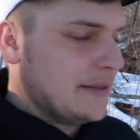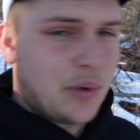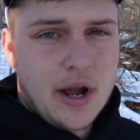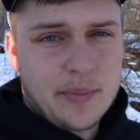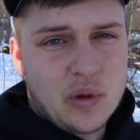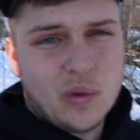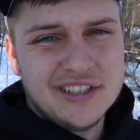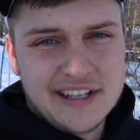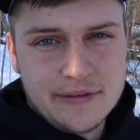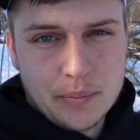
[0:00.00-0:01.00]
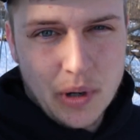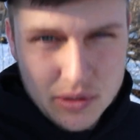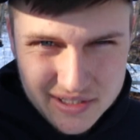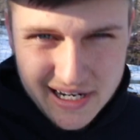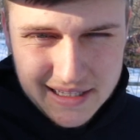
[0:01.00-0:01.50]
and the property wasn't even
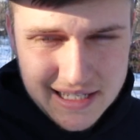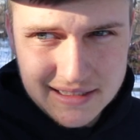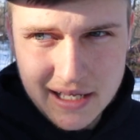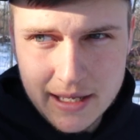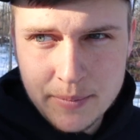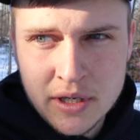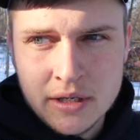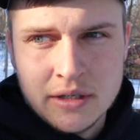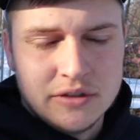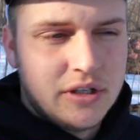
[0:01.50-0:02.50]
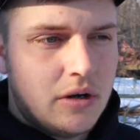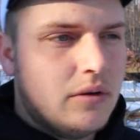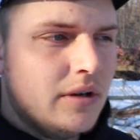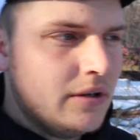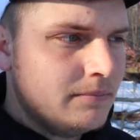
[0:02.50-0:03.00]
posted at that time.
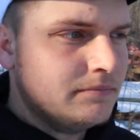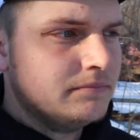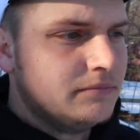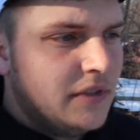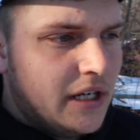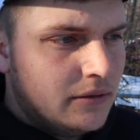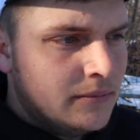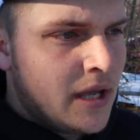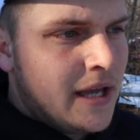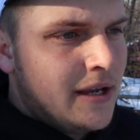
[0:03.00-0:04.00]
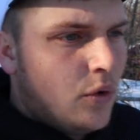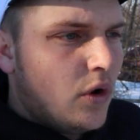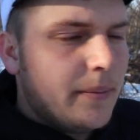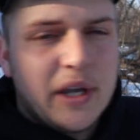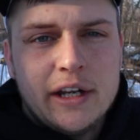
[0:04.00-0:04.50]
So, you know,
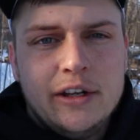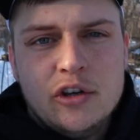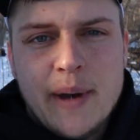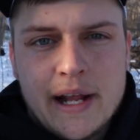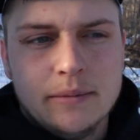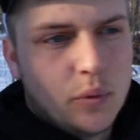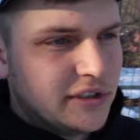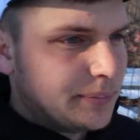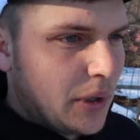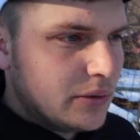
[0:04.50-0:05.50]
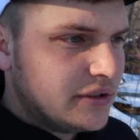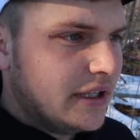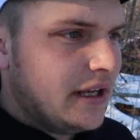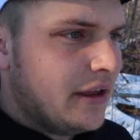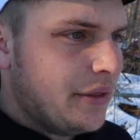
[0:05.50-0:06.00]
what am I gonna do about it? It wasn't
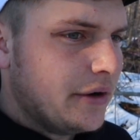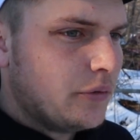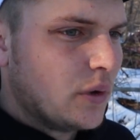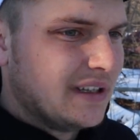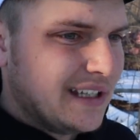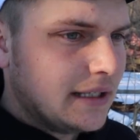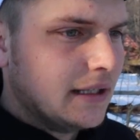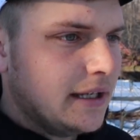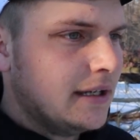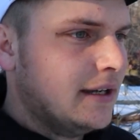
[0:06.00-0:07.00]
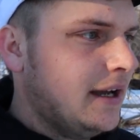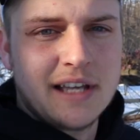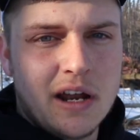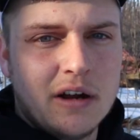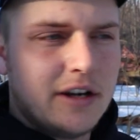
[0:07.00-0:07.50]
posted, therefore legally, it's
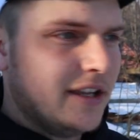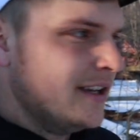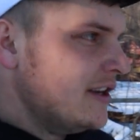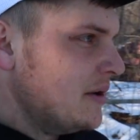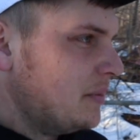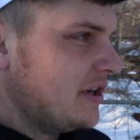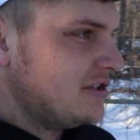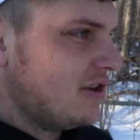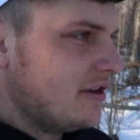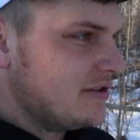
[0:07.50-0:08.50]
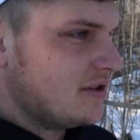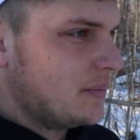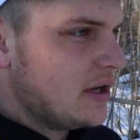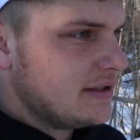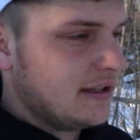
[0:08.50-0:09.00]
kind of hard to press charges or
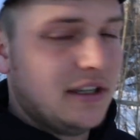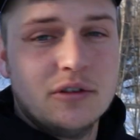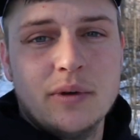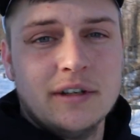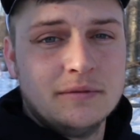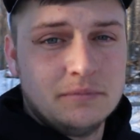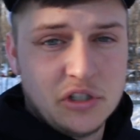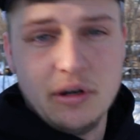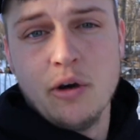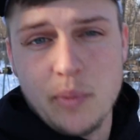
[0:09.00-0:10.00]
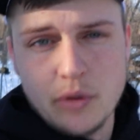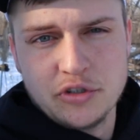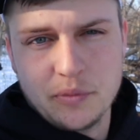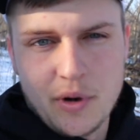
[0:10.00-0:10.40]
prosecute when you don't post your